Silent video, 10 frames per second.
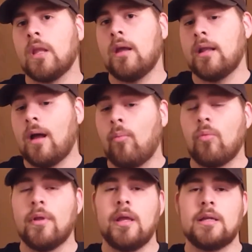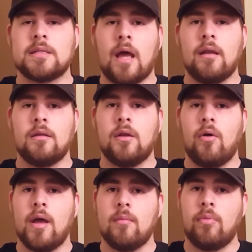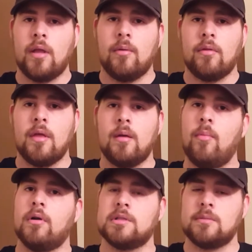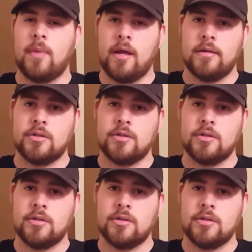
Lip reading: And I'm really excited to go ahead and play with him on Smash.